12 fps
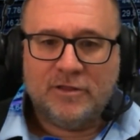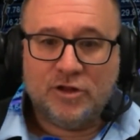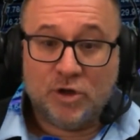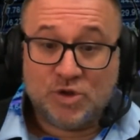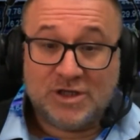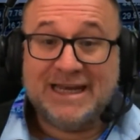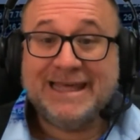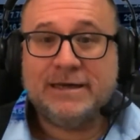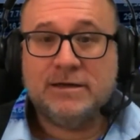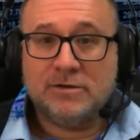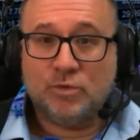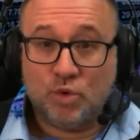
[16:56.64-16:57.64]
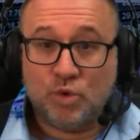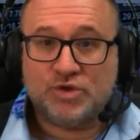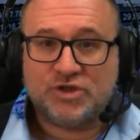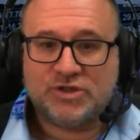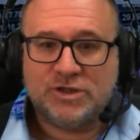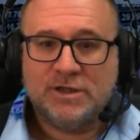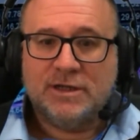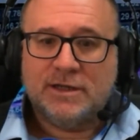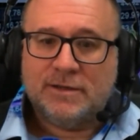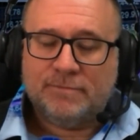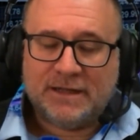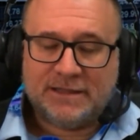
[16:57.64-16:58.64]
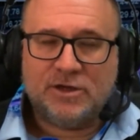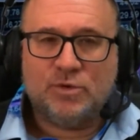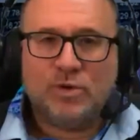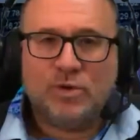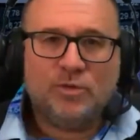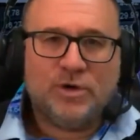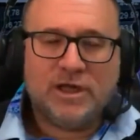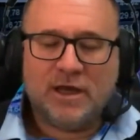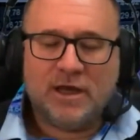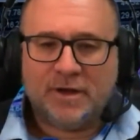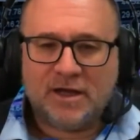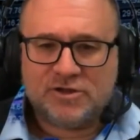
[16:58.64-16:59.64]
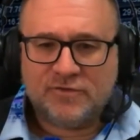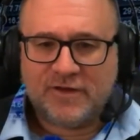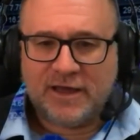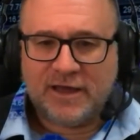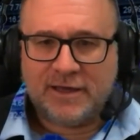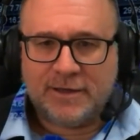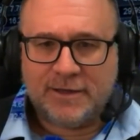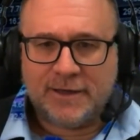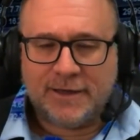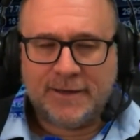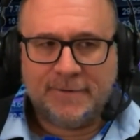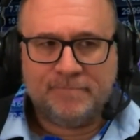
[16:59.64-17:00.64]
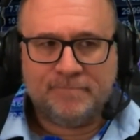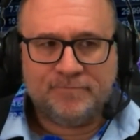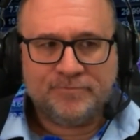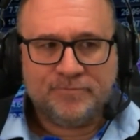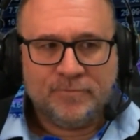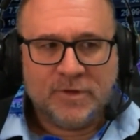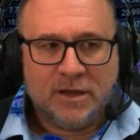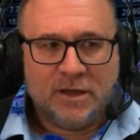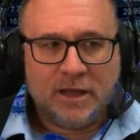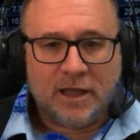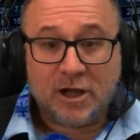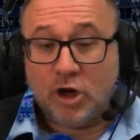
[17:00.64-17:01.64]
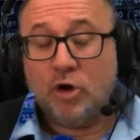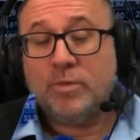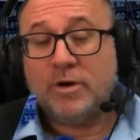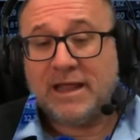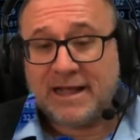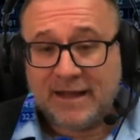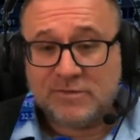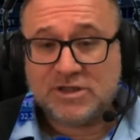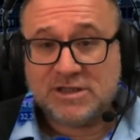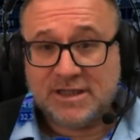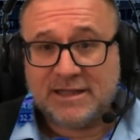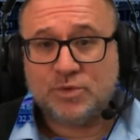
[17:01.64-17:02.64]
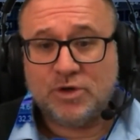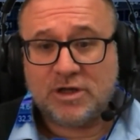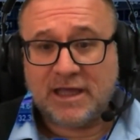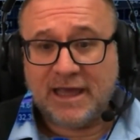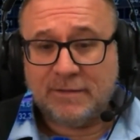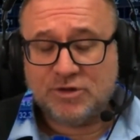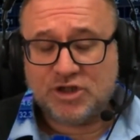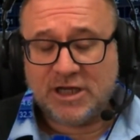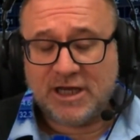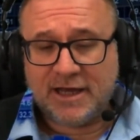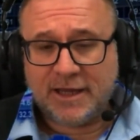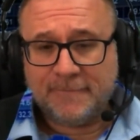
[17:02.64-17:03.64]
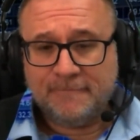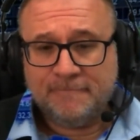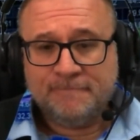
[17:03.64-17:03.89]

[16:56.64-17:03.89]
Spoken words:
those legal roots, but equally we are part of a global accounting network, MGI,